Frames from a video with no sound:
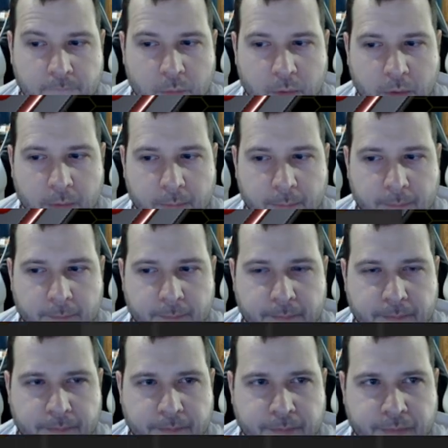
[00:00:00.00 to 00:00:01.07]
Okay.
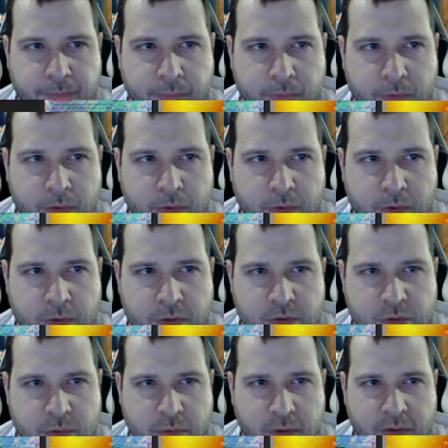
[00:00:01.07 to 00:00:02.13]

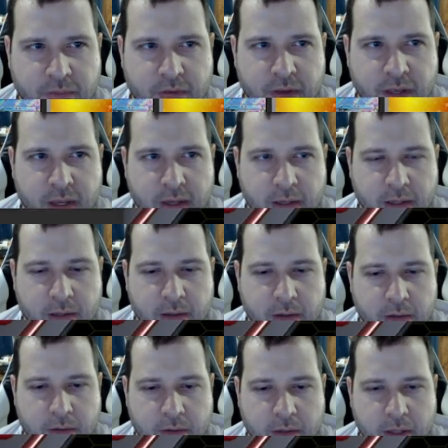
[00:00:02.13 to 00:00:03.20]
So we have the candy.
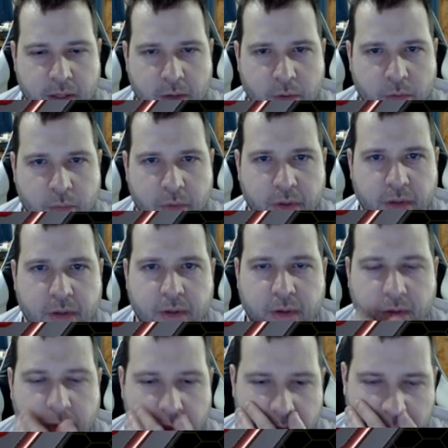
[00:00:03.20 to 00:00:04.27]
That one went in
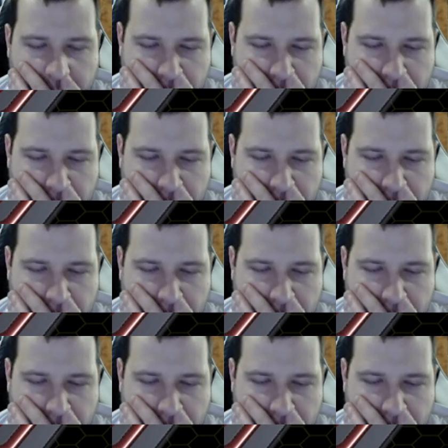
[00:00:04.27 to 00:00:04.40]
there.